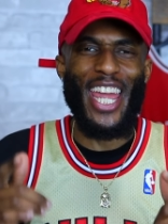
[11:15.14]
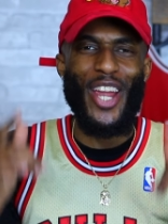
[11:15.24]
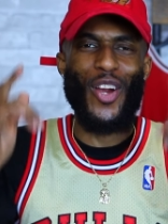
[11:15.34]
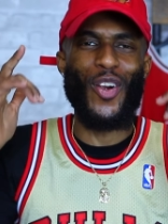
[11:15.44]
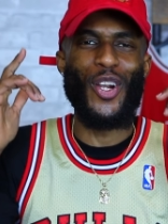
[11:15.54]

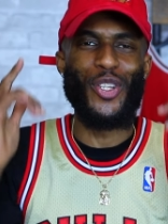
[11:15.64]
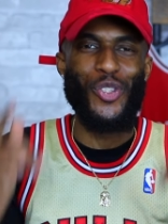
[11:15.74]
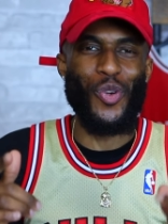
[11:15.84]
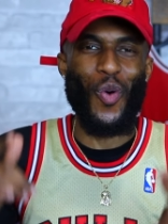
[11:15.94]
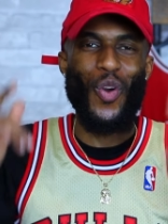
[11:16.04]
Air
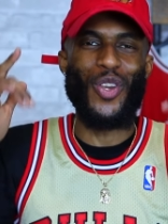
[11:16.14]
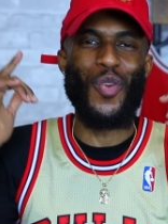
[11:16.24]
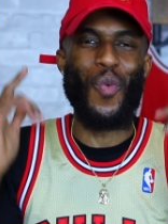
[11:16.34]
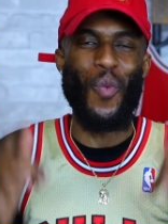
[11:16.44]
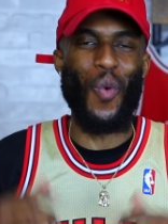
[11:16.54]

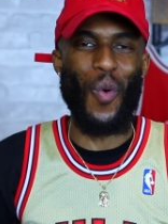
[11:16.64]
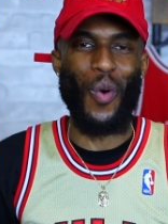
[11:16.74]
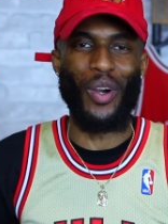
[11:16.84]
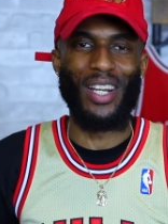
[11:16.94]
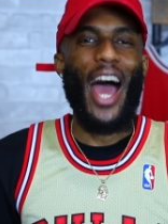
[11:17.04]
Jordan
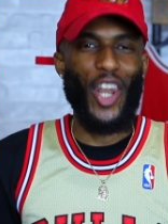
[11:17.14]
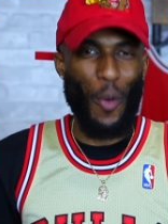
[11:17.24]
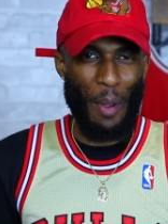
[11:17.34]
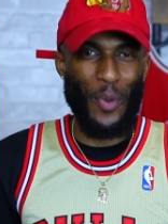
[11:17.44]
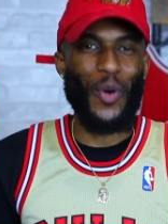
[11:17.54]
worn? I know
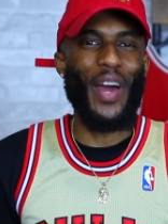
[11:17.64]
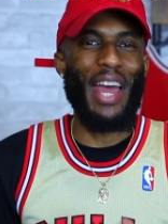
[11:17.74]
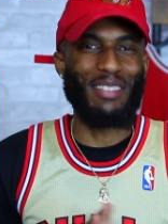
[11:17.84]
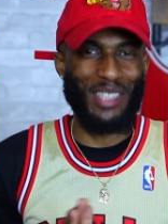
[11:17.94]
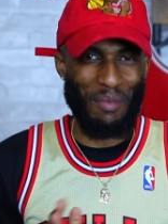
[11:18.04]
people are gonna
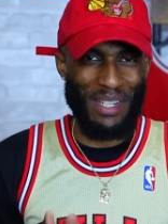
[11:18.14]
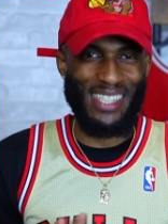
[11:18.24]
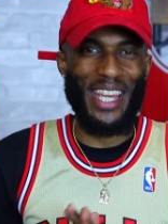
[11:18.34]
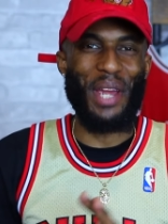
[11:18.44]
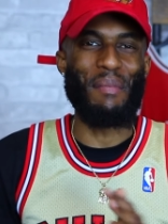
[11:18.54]
have something to
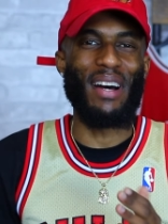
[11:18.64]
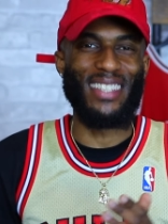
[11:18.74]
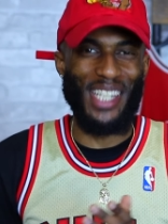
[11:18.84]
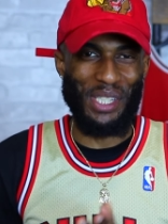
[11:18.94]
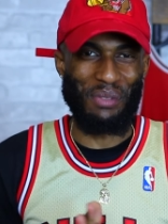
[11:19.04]
say
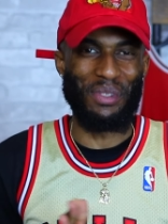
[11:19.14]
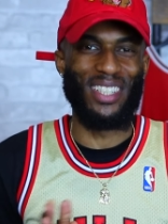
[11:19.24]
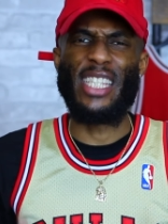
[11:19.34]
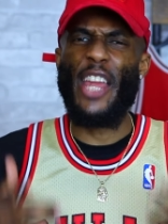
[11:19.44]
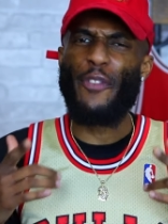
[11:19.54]
about this
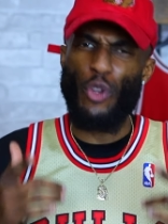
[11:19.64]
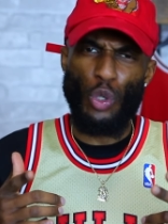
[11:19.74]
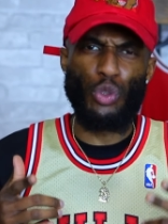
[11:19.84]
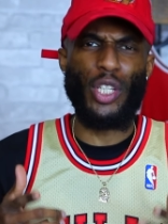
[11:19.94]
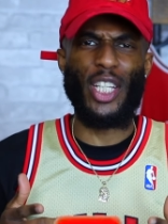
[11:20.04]
one. If you're
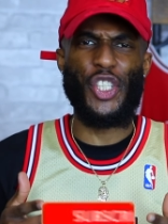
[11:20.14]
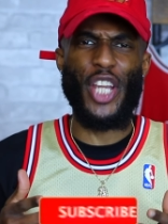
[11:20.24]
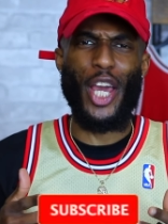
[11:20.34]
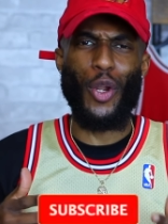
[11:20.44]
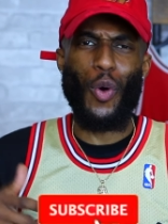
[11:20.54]
new to the
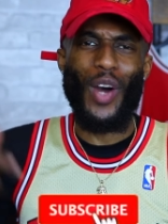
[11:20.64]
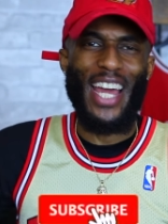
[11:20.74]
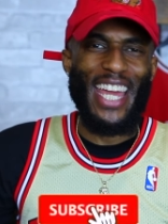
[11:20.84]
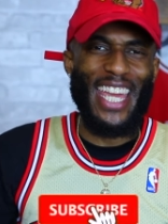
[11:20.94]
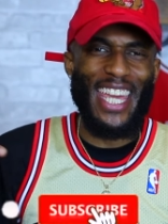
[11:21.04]
channel,
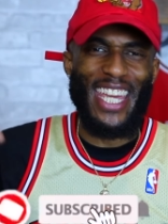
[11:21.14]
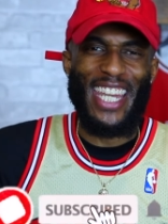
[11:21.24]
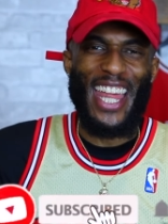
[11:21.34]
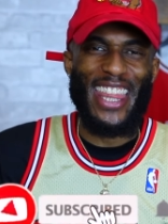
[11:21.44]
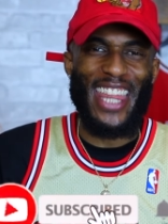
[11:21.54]

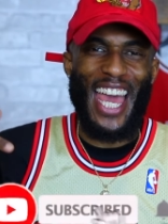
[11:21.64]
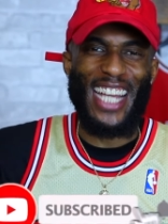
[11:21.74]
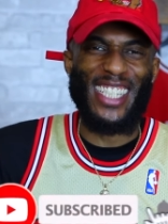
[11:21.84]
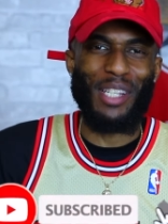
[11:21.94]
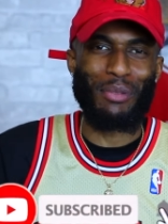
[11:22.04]
hit
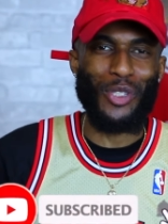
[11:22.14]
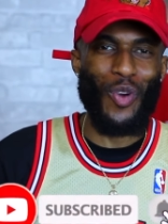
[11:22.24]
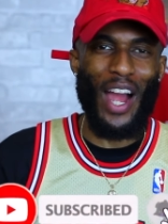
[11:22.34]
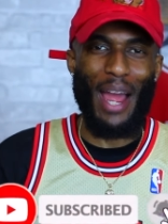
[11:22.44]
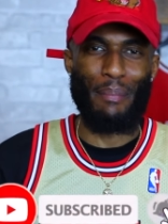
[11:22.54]
that
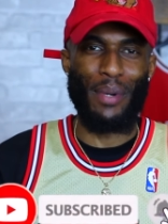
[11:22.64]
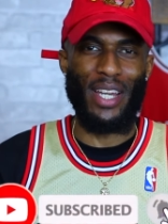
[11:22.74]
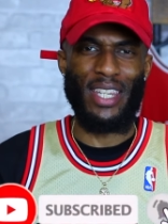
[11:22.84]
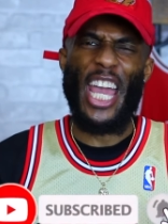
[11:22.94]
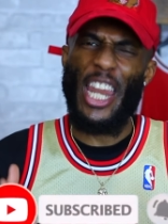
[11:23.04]
subscribe
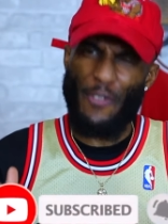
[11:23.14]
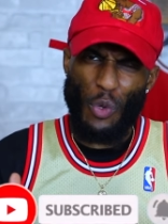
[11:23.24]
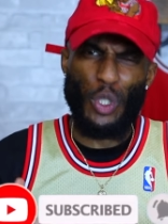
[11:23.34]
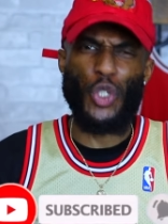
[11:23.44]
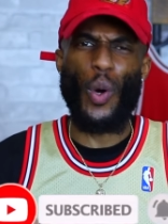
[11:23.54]
button. And if
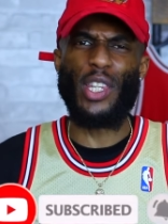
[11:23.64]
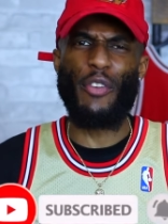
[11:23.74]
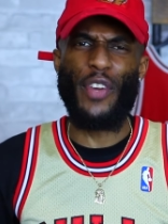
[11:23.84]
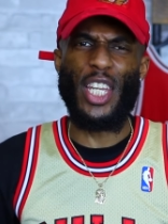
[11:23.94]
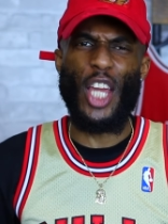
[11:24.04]
you enjoyed
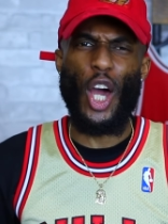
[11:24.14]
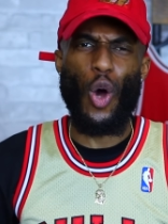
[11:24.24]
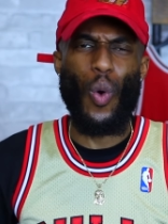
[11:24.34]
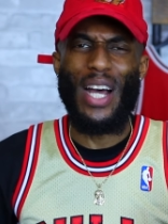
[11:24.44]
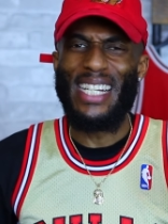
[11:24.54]
the
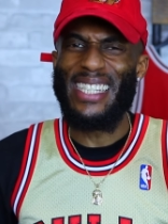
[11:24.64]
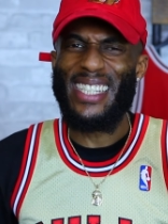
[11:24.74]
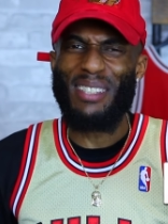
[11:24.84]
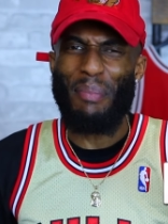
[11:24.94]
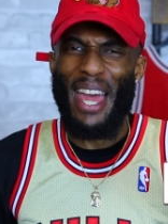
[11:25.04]
video,
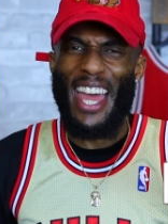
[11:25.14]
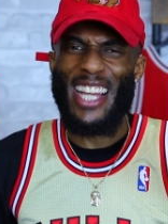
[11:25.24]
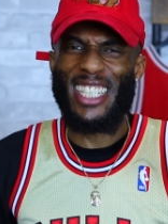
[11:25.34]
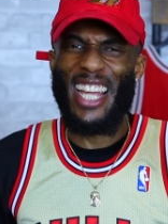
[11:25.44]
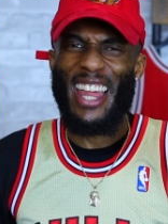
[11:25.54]

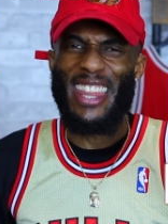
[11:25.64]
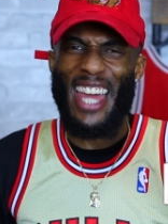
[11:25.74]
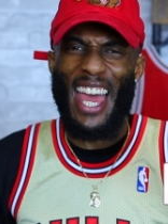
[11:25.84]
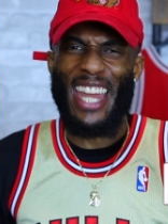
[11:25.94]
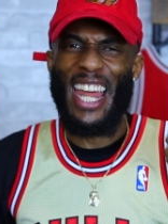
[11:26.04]
smash
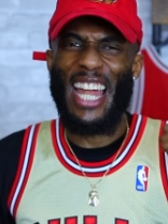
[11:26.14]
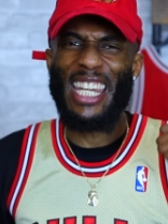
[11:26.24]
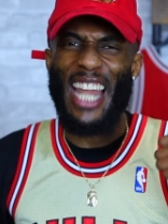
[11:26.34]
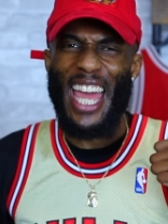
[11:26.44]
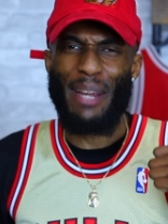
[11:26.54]
that
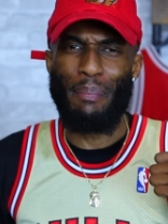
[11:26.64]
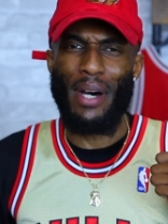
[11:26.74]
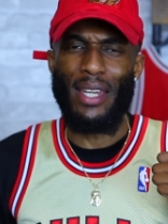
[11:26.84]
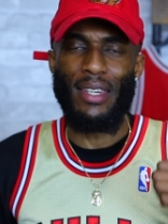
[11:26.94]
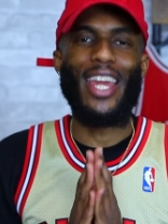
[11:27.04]
like
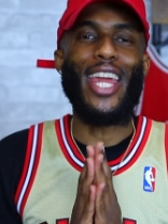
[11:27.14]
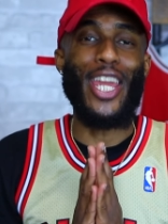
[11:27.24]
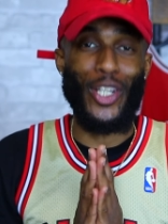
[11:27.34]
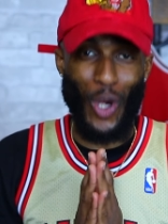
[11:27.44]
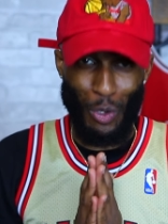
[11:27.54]
button.
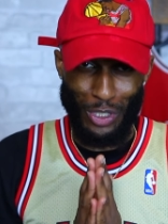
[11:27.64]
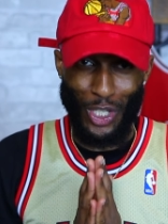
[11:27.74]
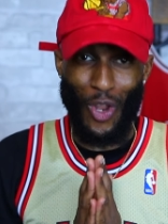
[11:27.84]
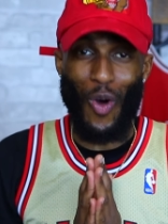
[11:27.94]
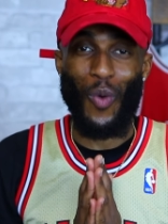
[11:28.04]
It goes a
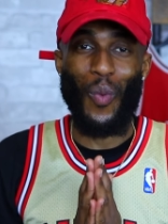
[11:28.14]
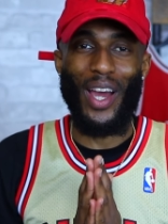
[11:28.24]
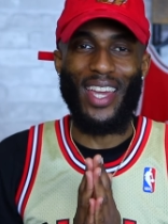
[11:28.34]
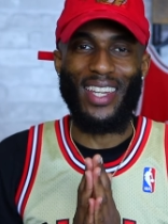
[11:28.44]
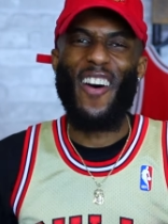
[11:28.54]
long
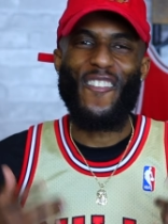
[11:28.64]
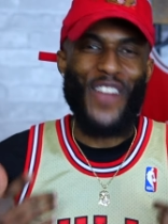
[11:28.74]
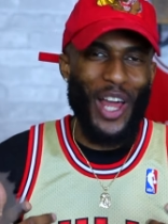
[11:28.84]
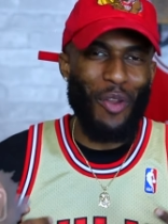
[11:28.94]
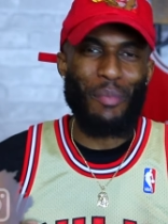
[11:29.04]
way.
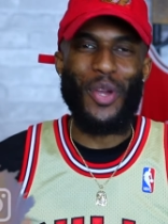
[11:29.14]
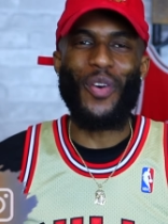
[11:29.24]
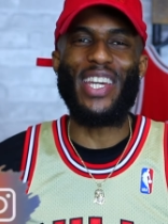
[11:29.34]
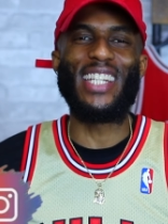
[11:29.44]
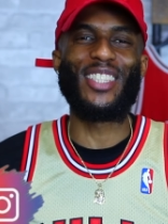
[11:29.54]
Follow me
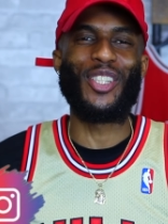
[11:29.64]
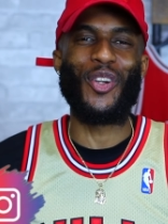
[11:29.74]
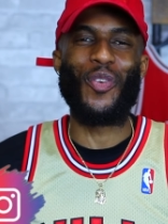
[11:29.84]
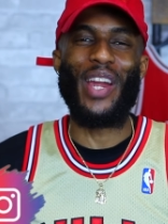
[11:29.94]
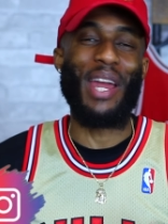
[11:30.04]
on
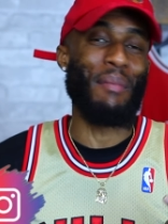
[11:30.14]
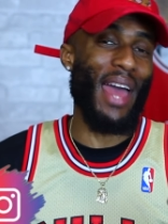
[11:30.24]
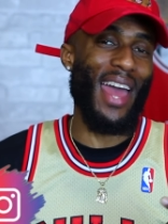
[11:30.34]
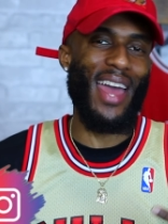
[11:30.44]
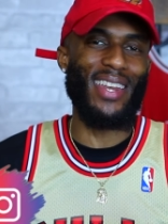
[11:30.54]
Instagram
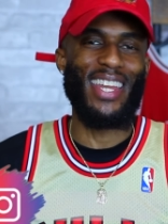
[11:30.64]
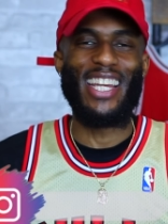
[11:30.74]
at